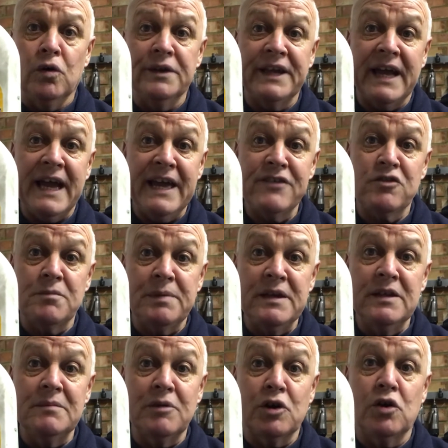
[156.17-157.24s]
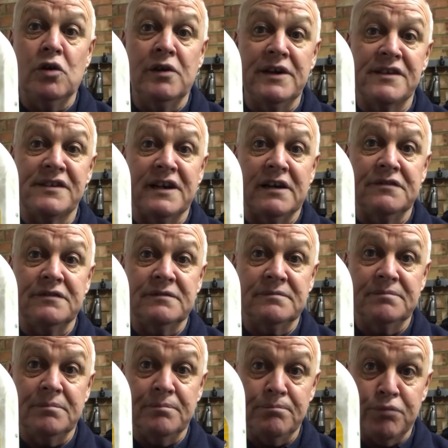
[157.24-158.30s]
and it has to be the McCoy stuff,
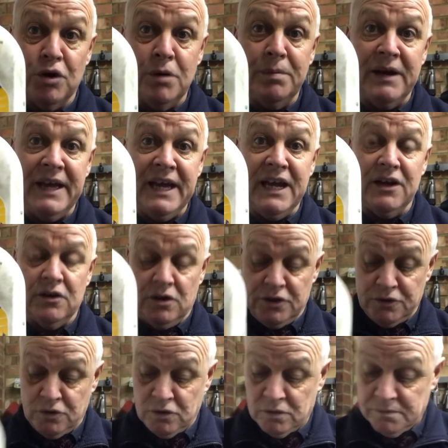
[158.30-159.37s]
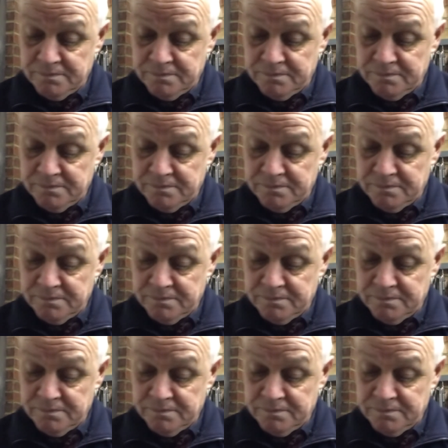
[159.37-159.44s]
proper airline oil.